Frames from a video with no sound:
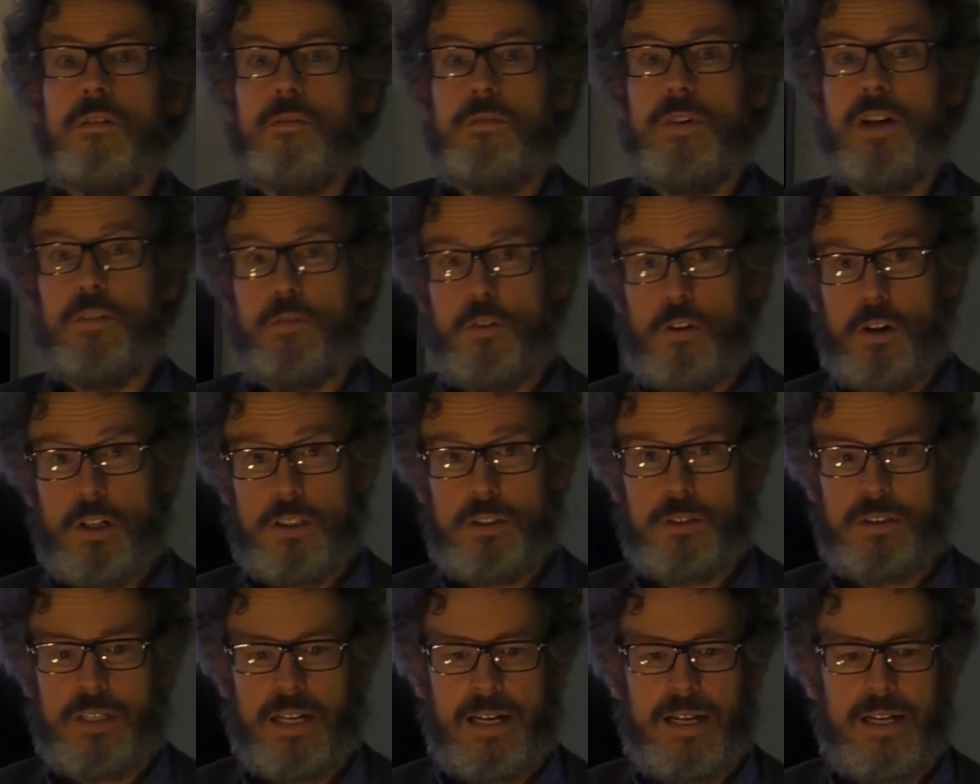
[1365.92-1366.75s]
We have
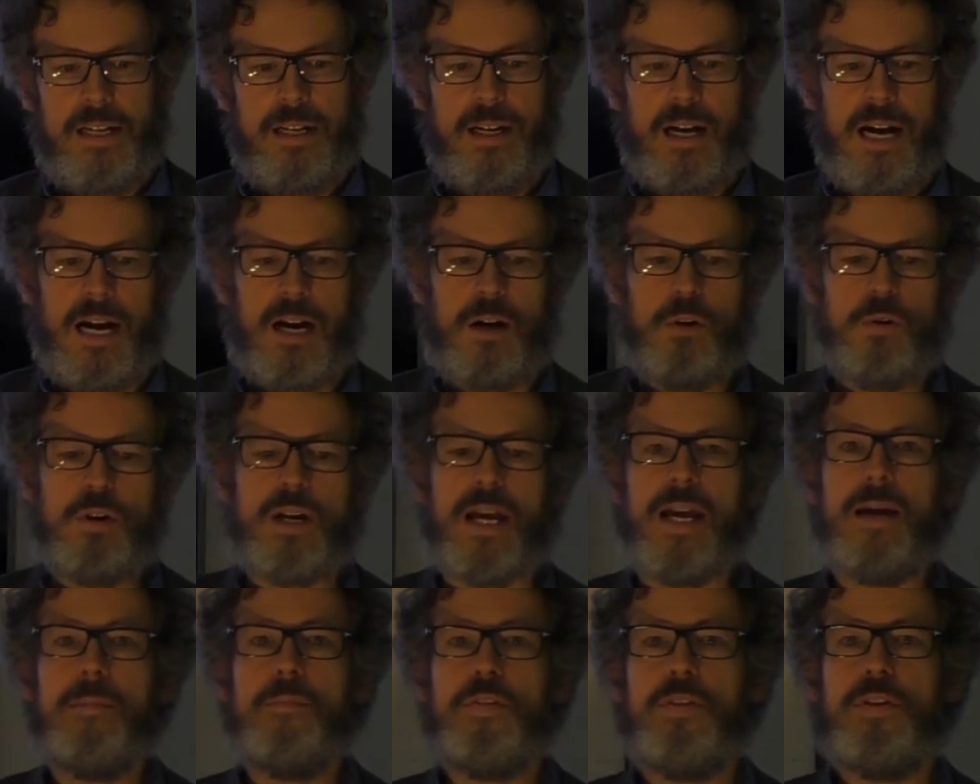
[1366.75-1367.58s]
learned today how
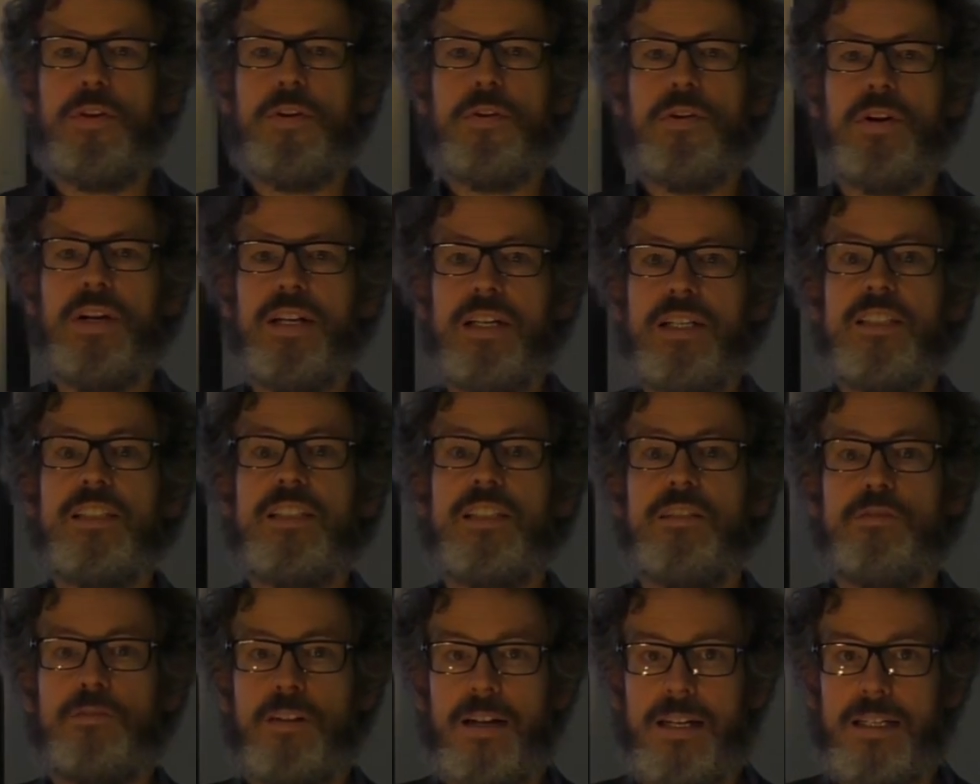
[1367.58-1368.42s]
game theory is
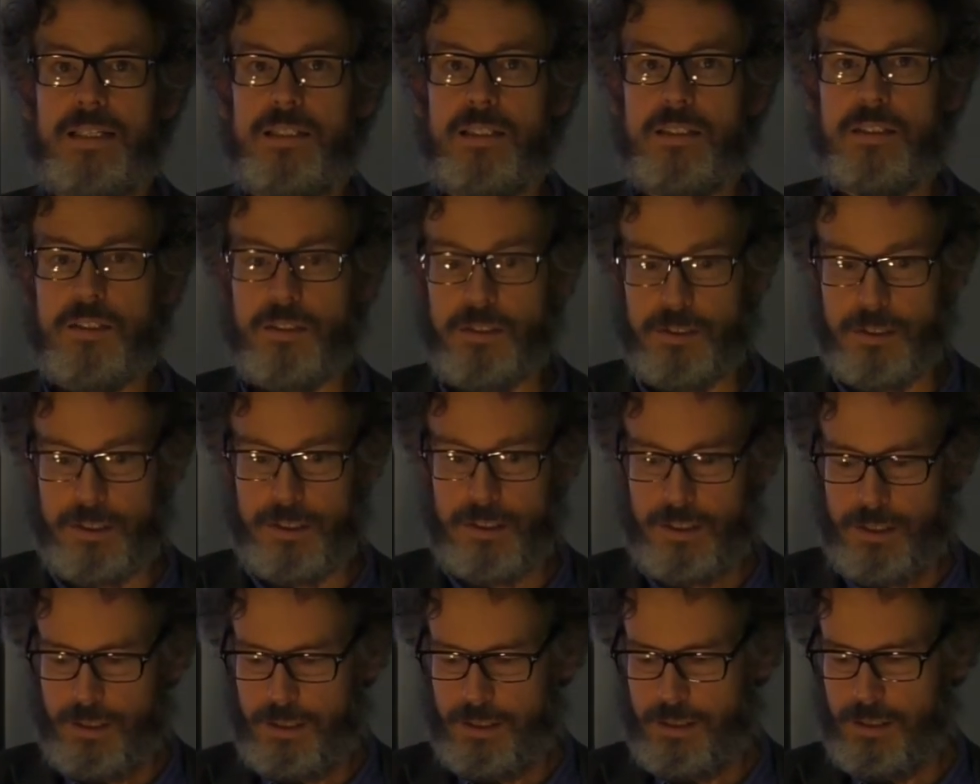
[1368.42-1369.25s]
defined at all.
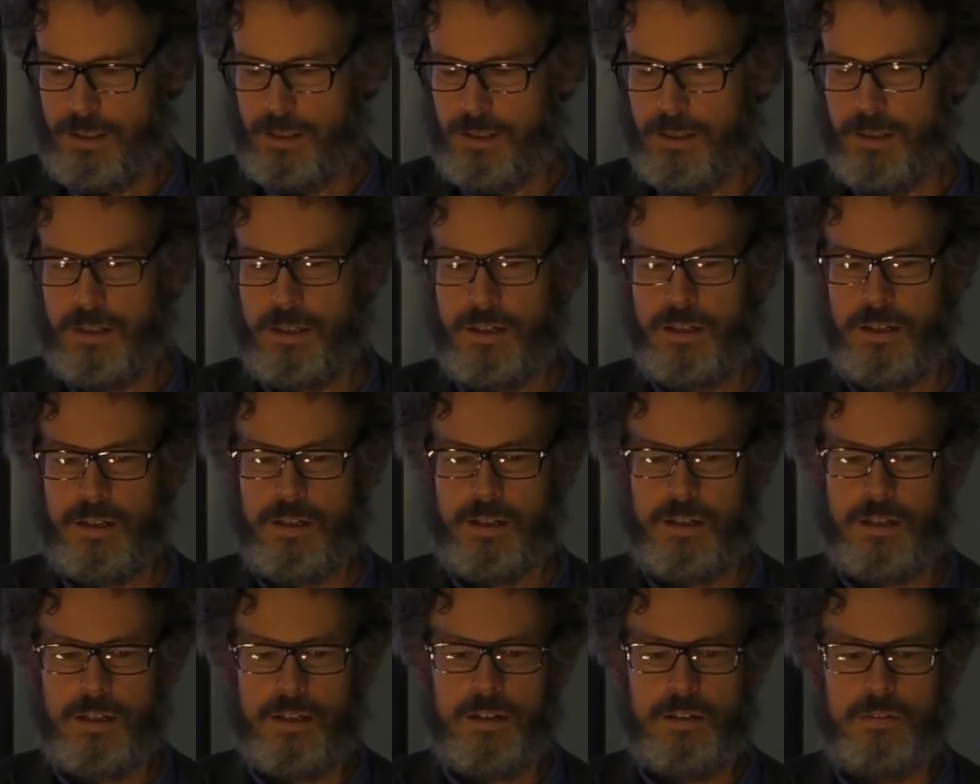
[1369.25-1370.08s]

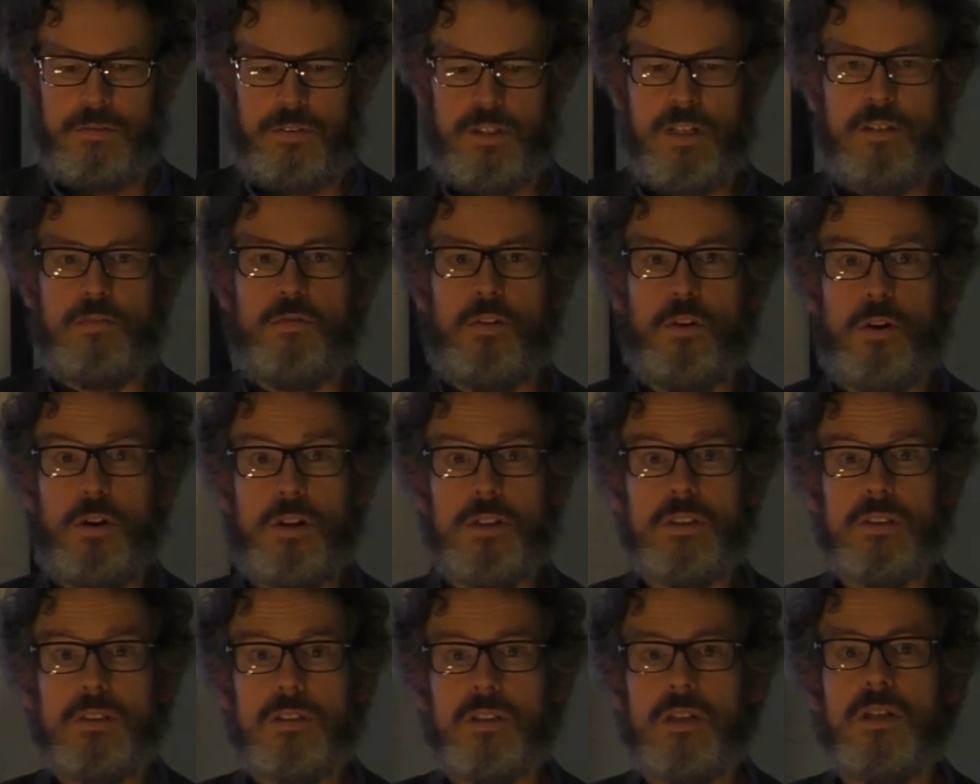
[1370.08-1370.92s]
We have
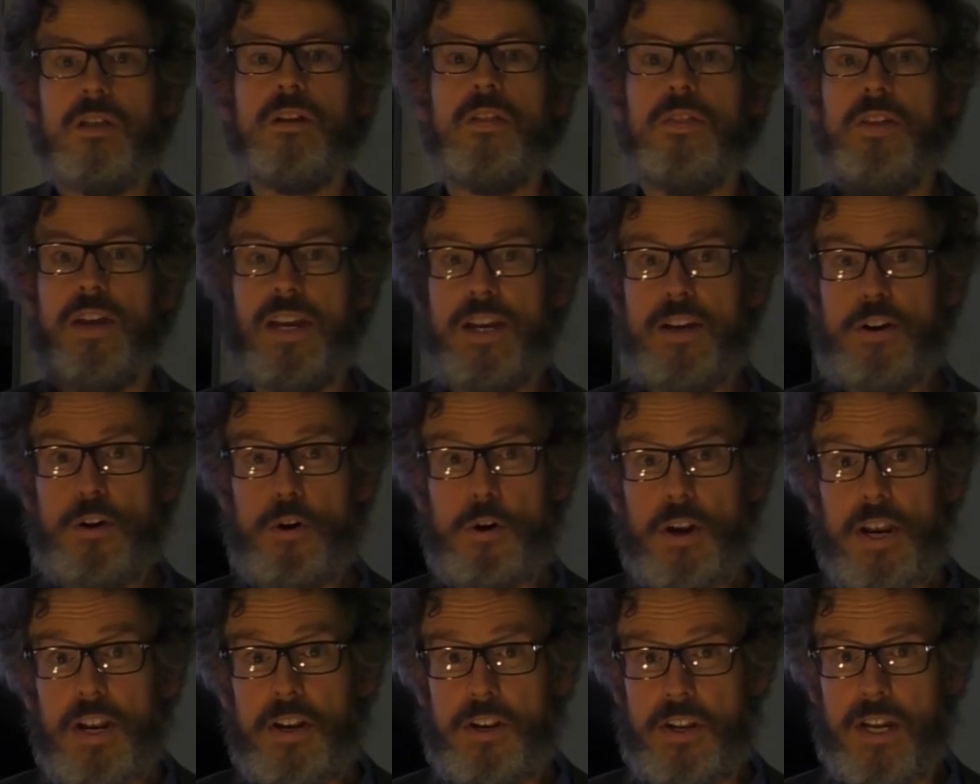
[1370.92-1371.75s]
learned the
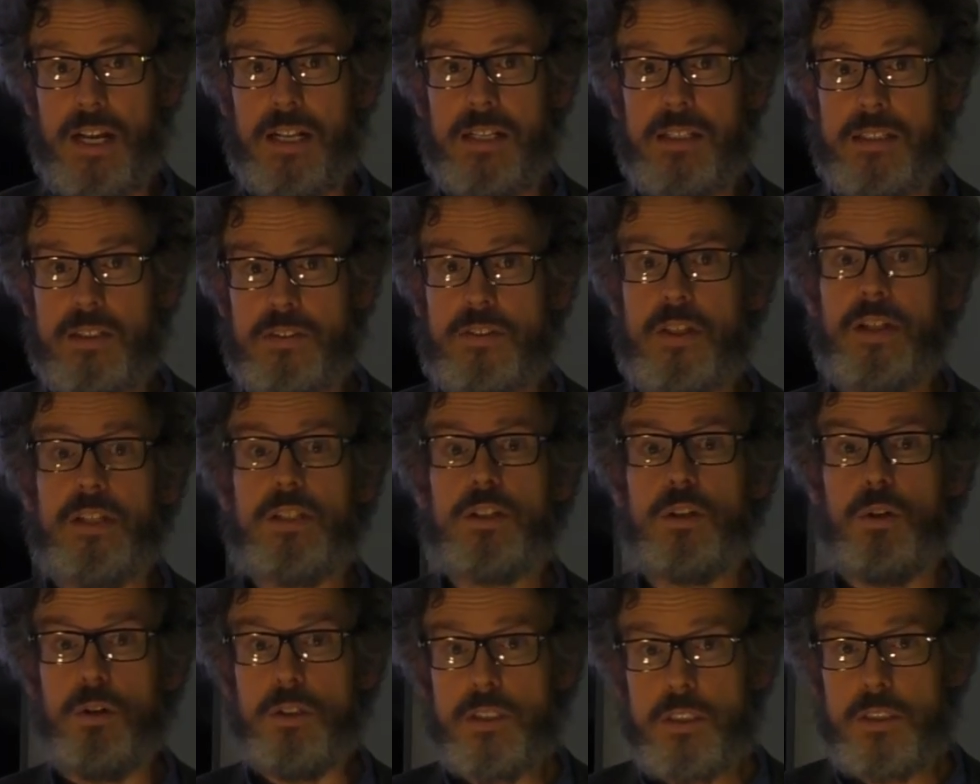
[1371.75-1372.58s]
ingredients
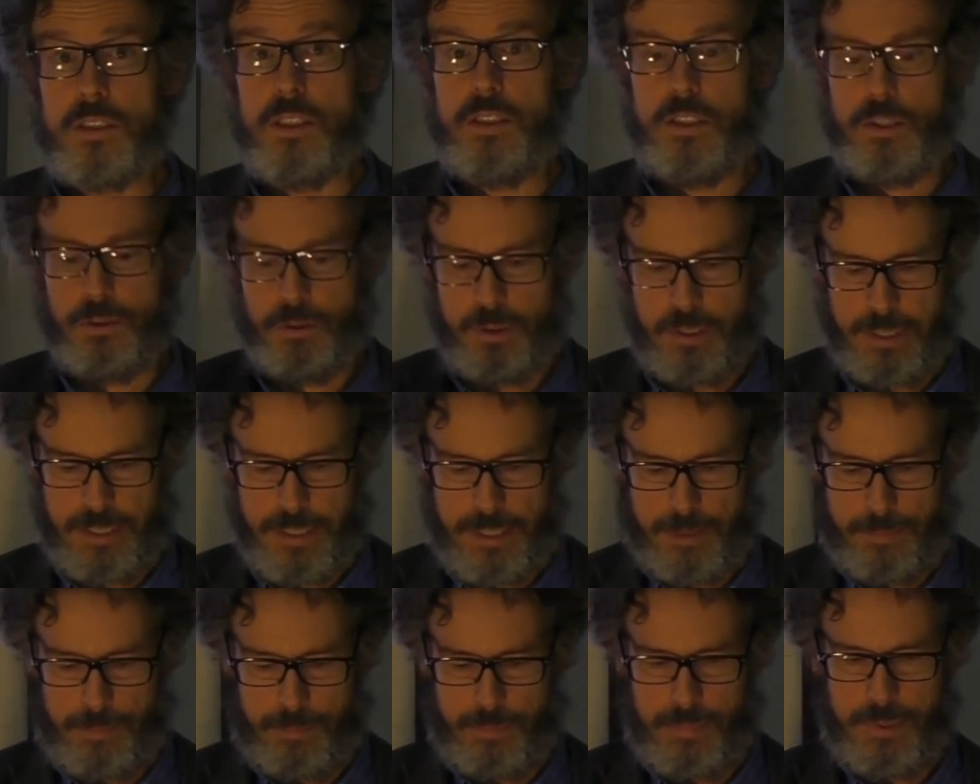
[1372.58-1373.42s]
that constitute a
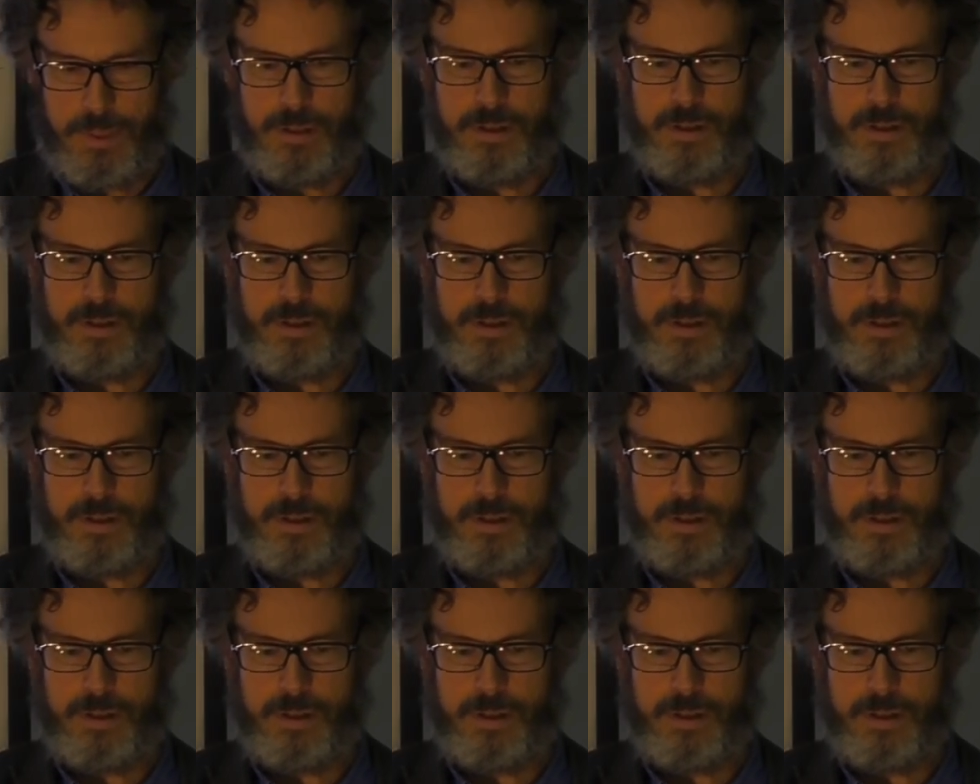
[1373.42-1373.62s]
game.